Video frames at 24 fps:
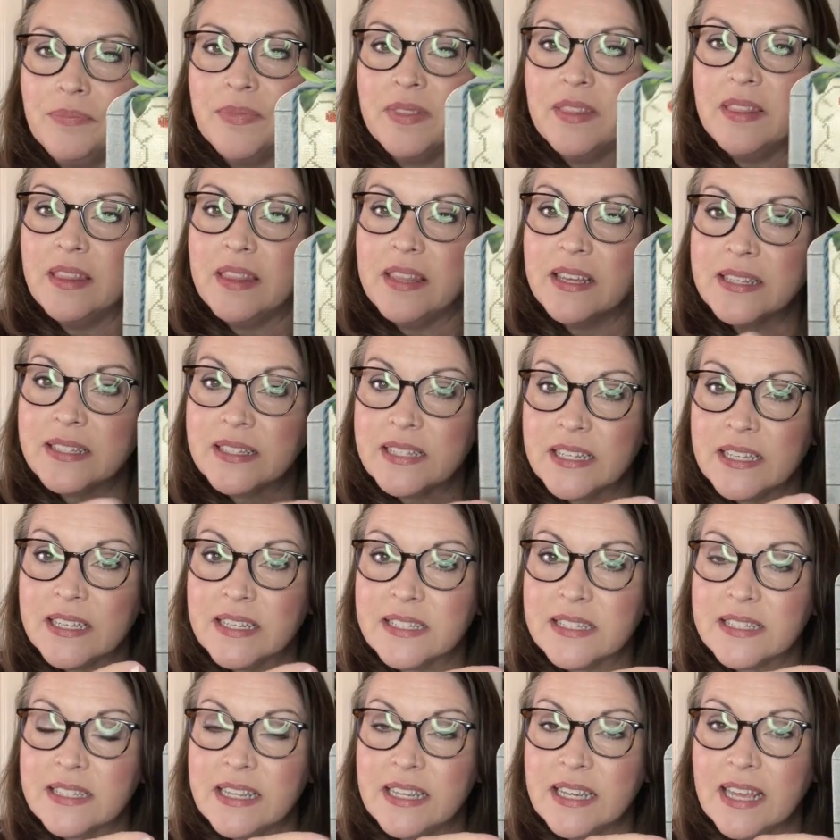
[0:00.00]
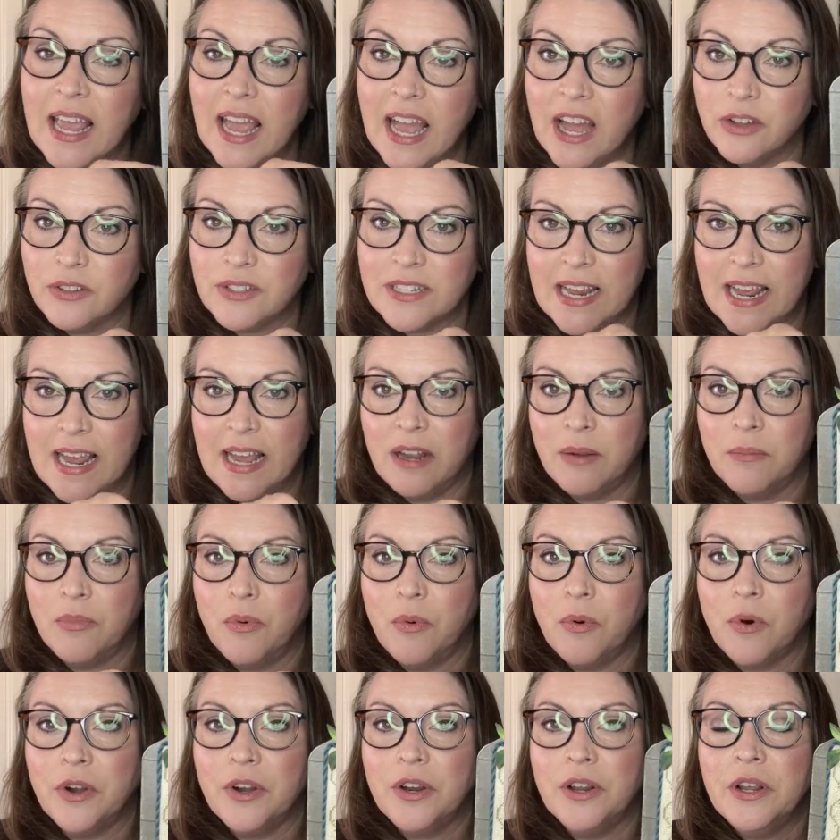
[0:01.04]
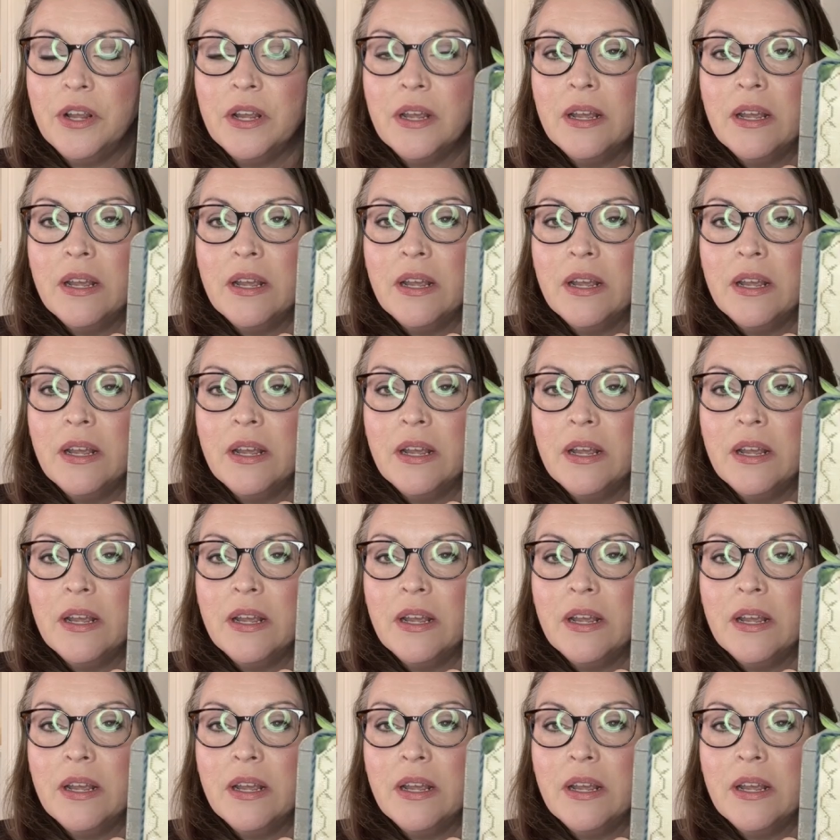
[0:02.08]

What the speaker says: This is the cow tag board,